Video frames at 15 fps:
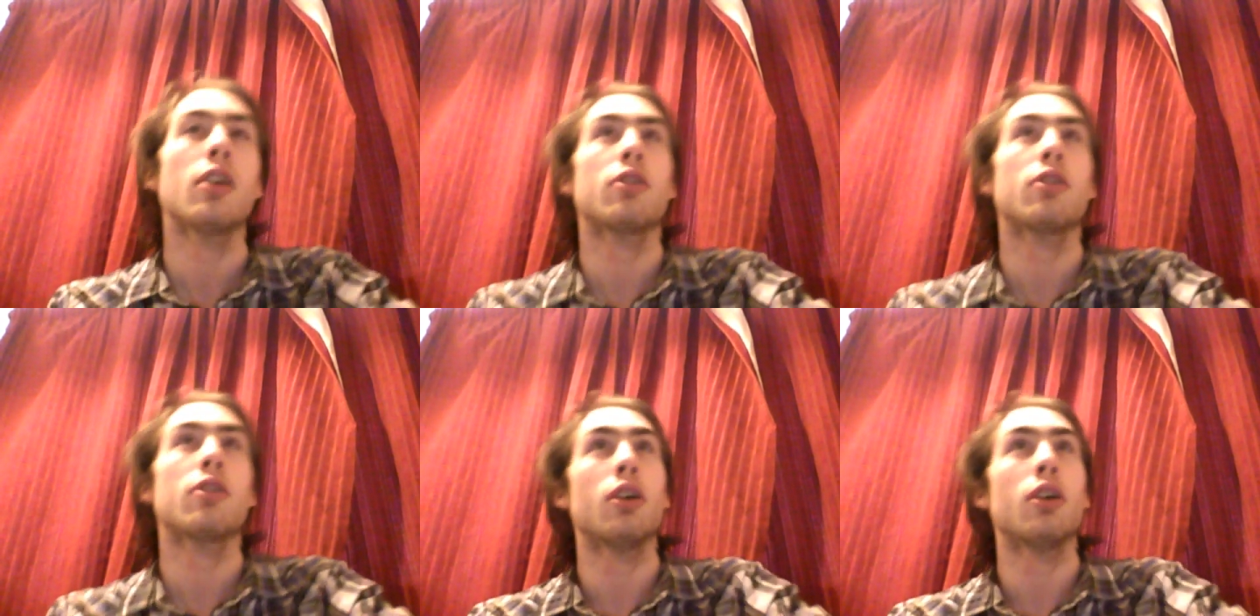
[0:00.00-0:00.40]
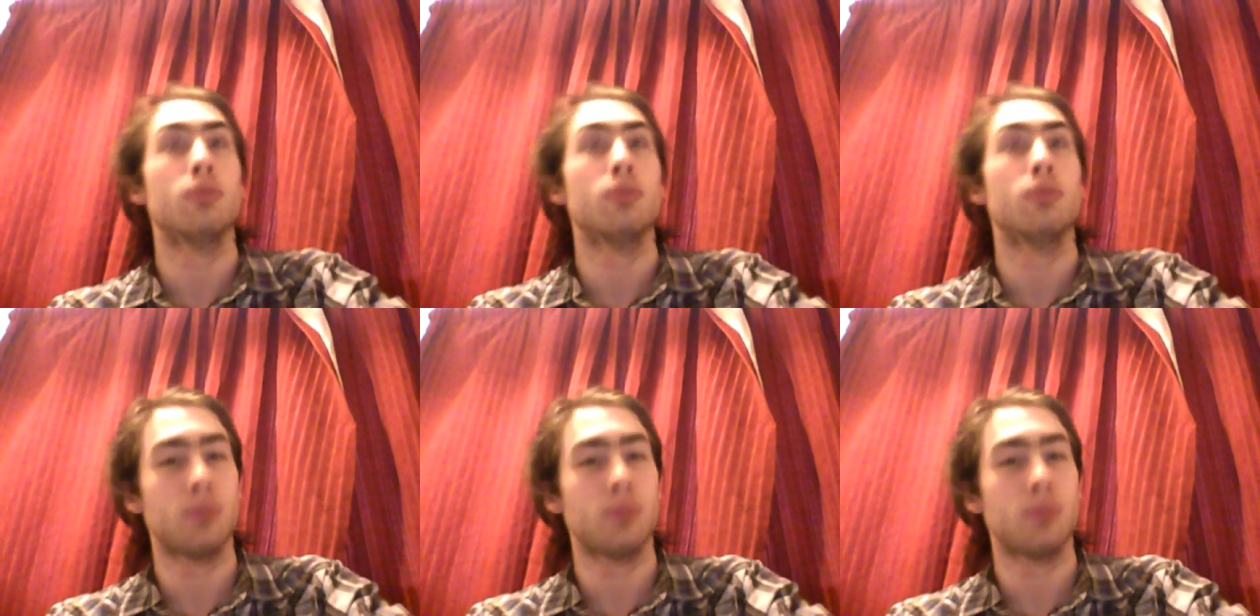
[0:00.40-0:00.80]

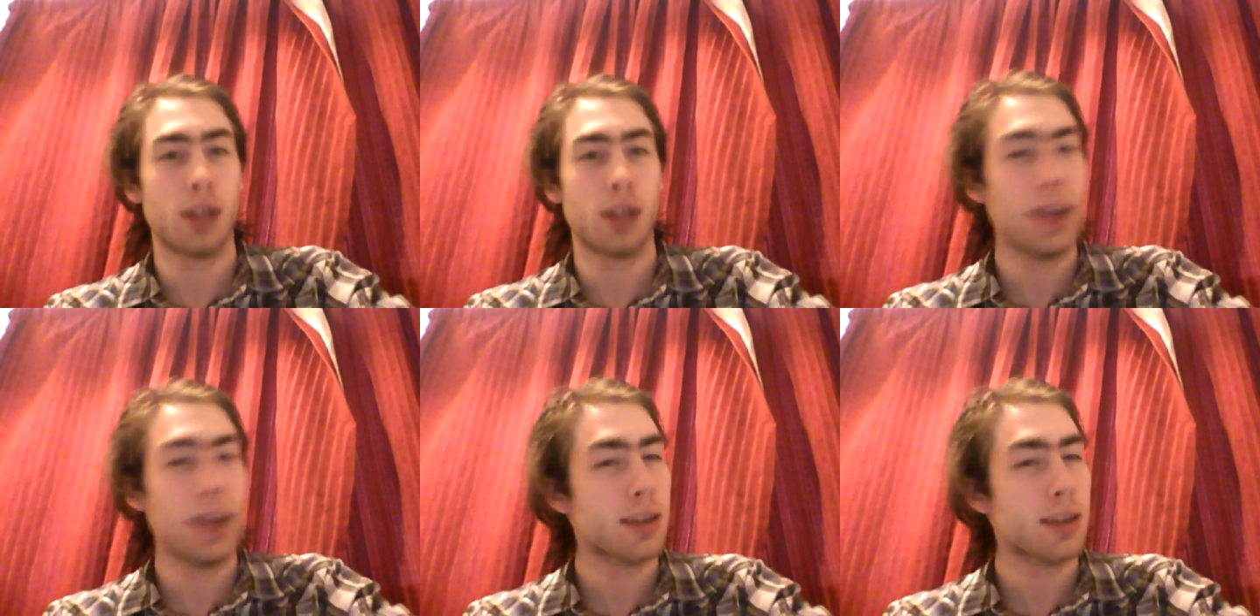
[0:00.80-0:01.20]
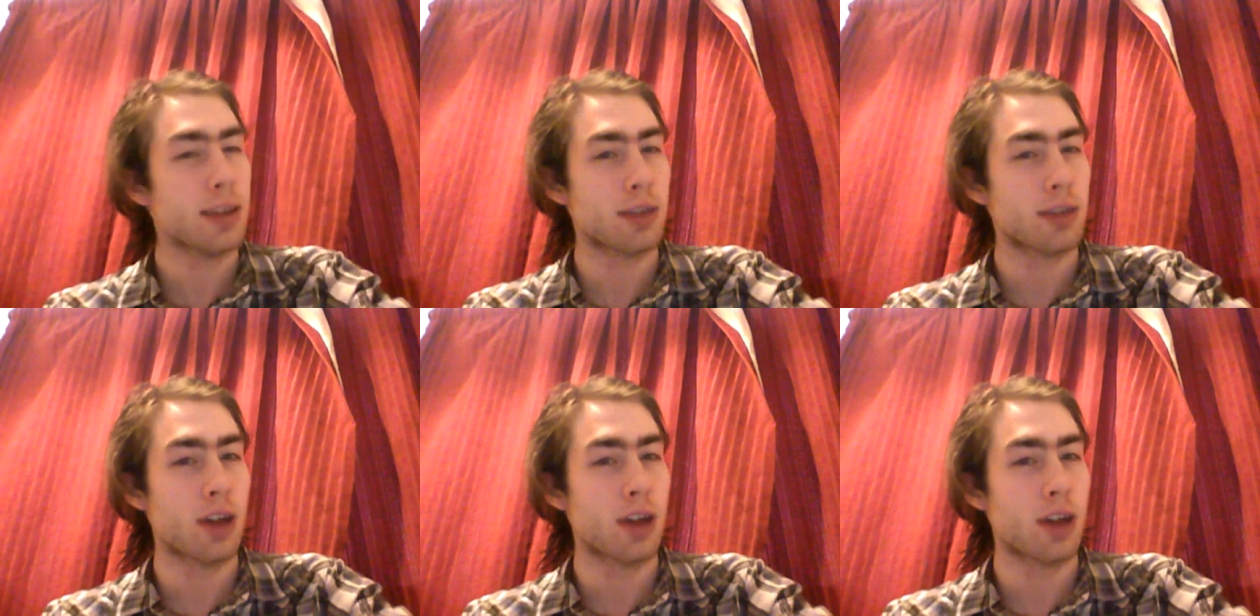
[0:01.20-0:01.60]
So, let's
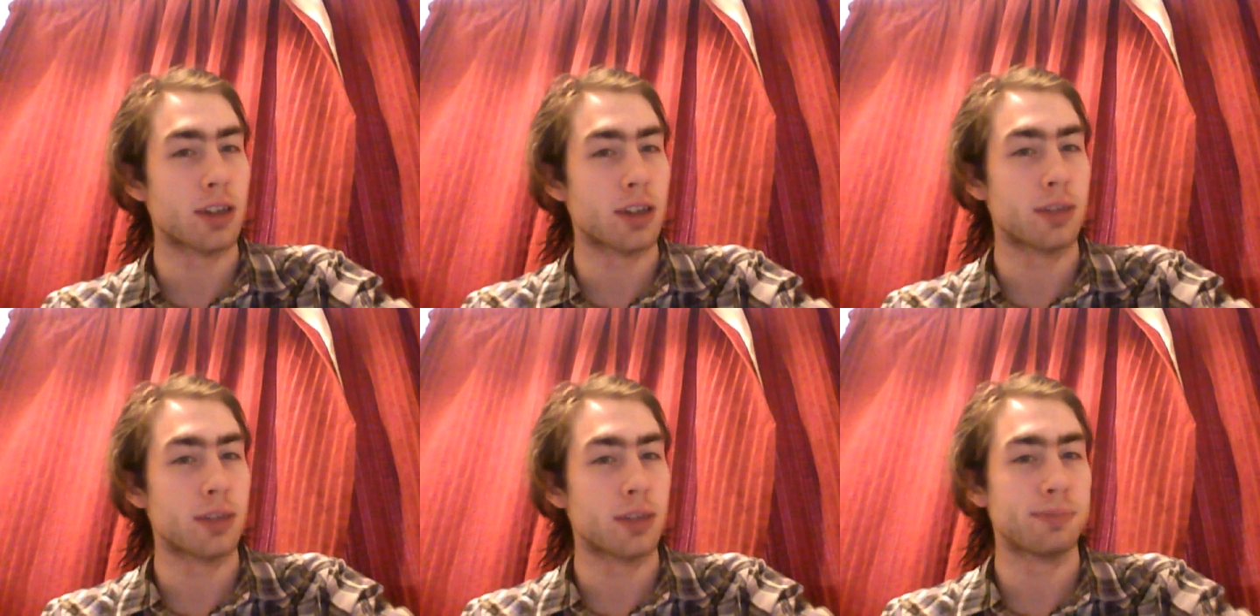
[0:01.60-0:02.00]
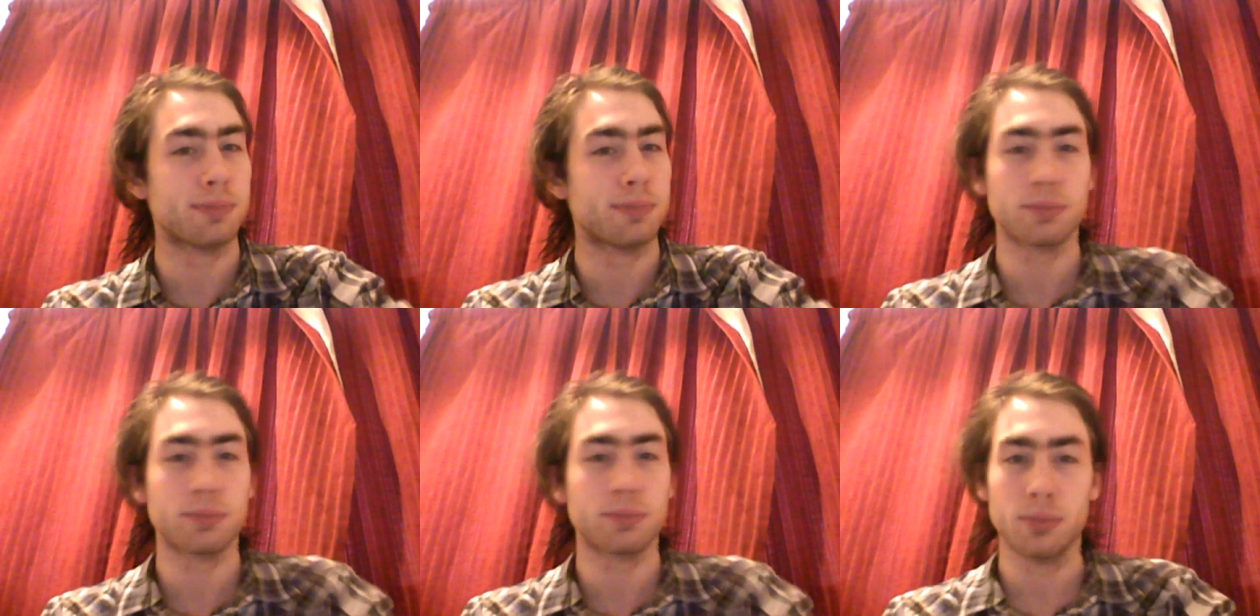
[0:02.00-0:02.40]
get started.
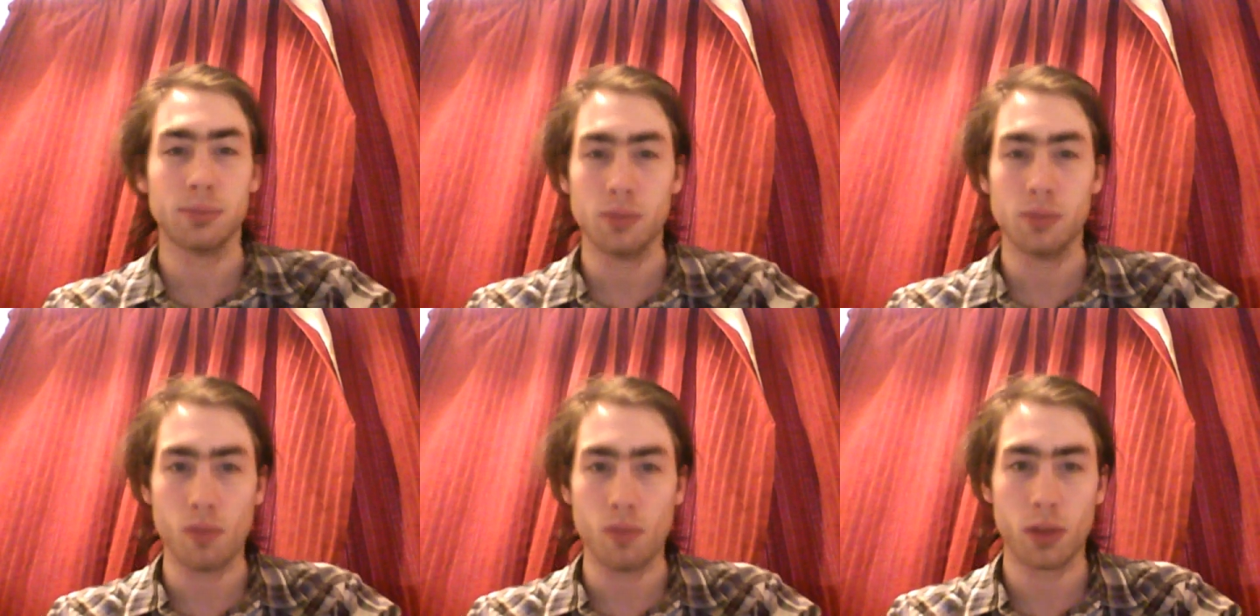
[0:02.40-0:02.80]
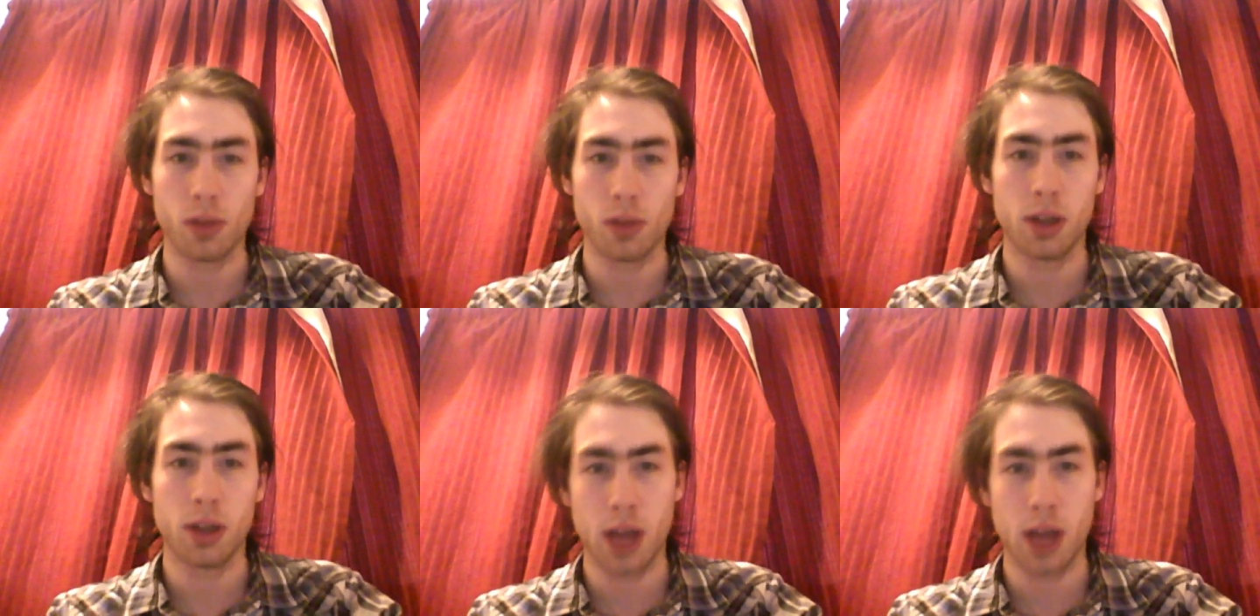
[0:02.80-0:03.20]

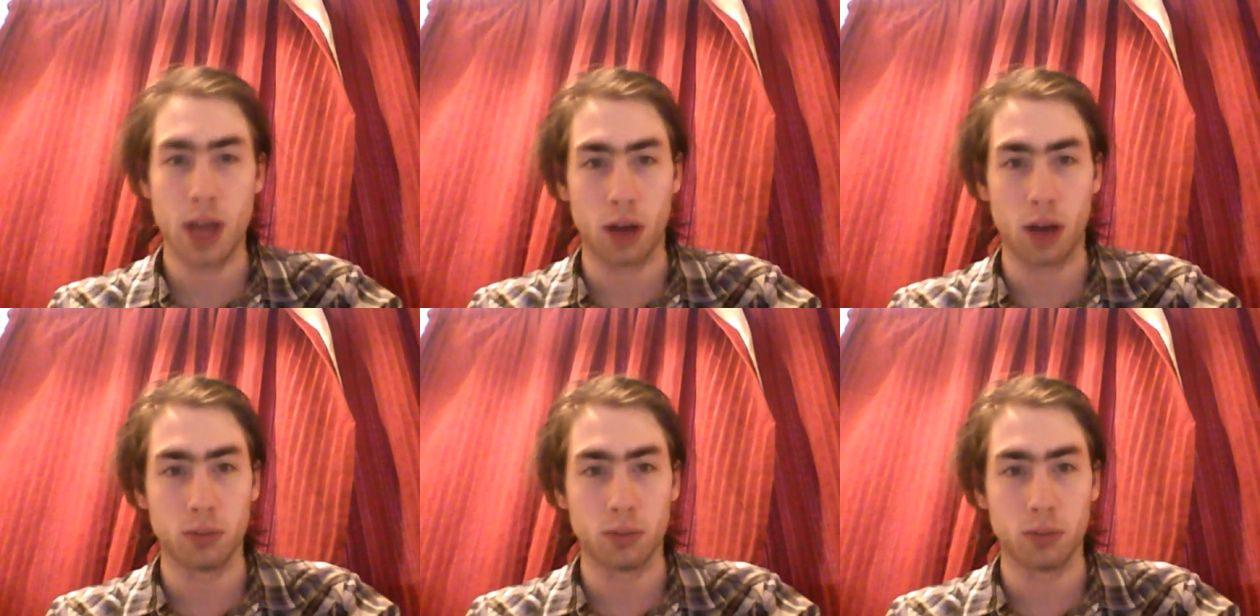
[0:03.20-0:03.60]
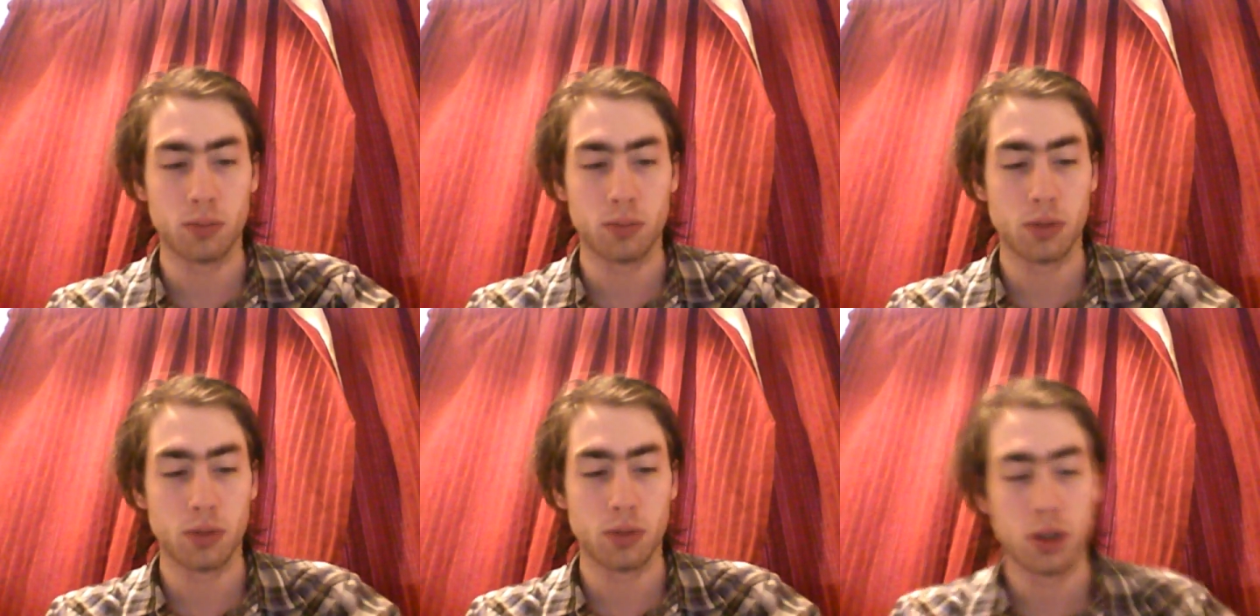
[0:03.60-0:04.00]
Now,
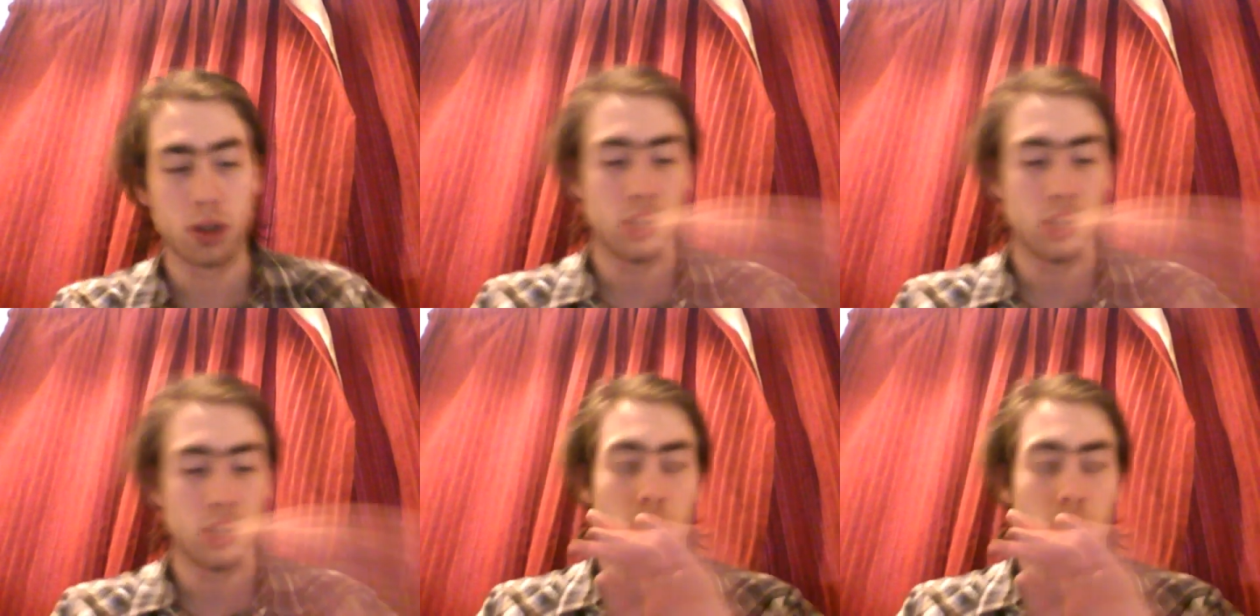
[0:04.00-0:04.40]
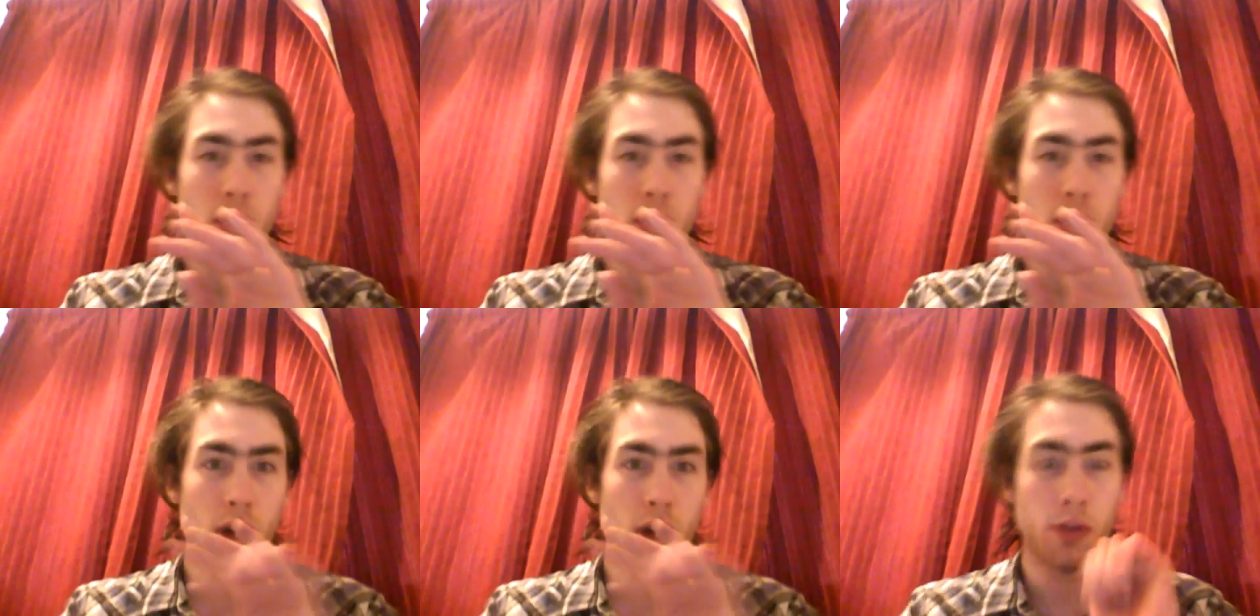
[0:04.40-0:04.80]

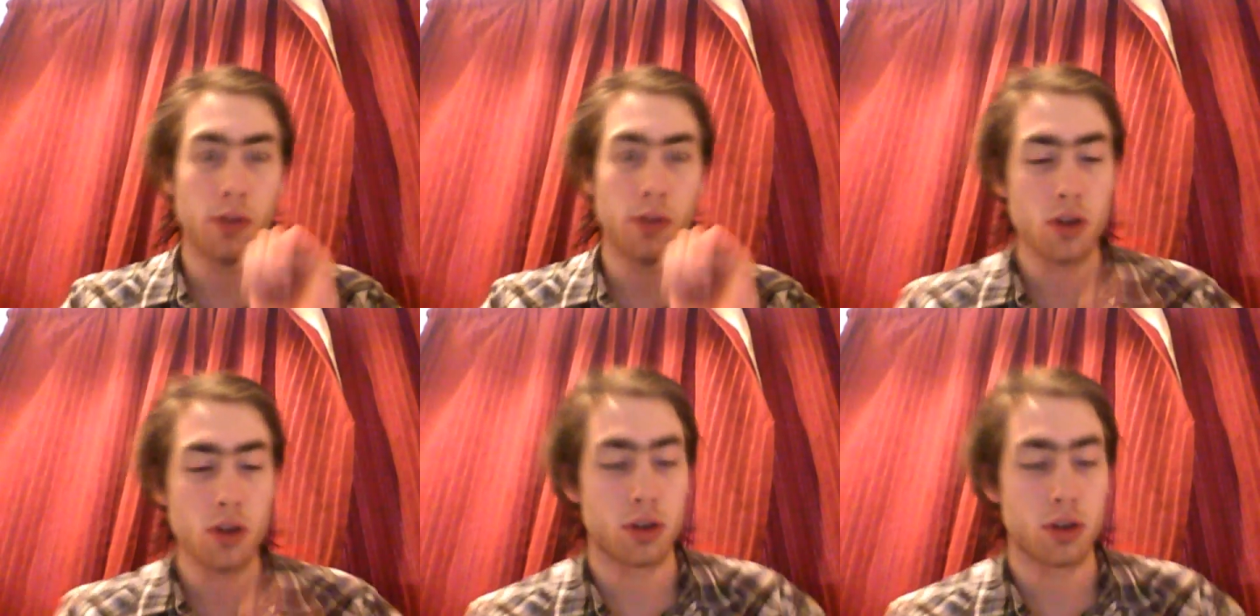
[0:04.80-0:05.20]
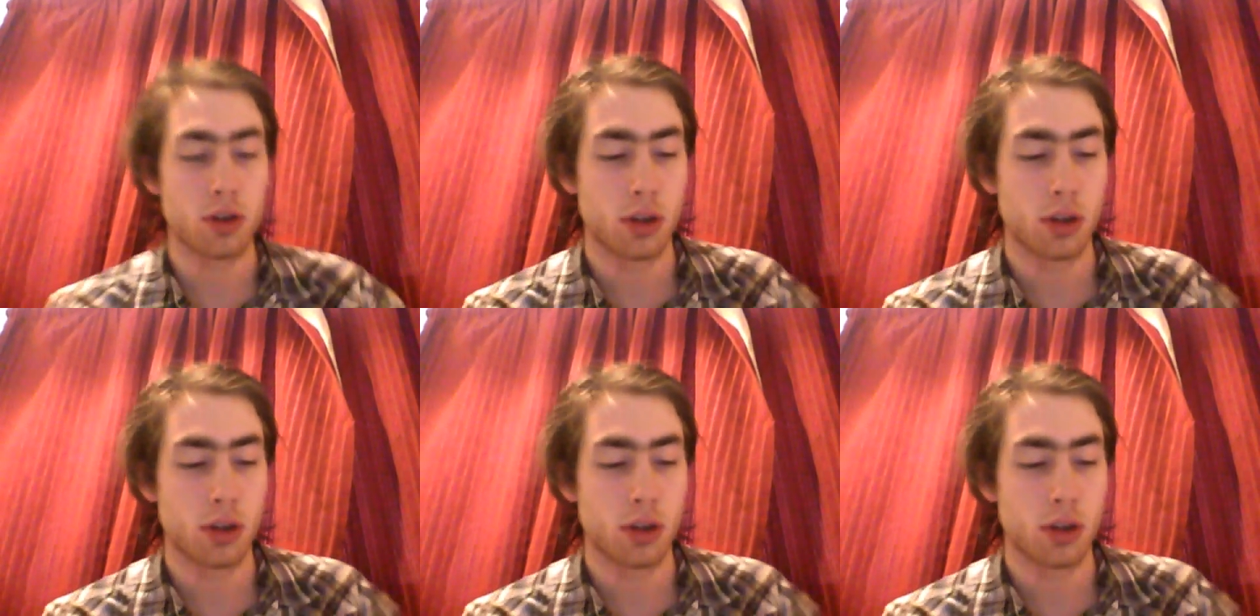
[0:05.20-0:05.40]
our first